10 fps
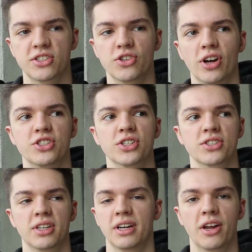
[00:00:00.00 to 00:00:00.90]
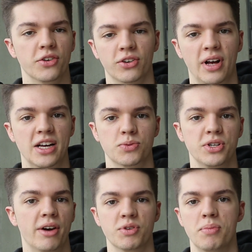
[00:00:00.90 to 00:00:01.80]
It's not just another class
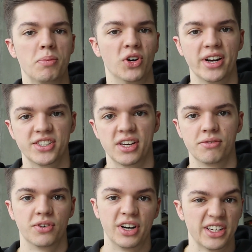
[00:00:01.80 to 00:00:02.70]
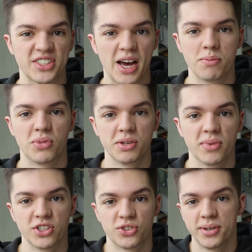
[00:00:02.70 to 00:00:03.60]
where you have to memorize stuff for an exam pretty
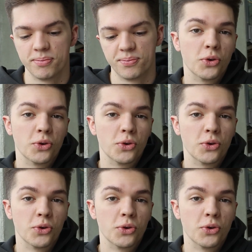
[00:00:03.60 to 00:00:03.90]
much, right?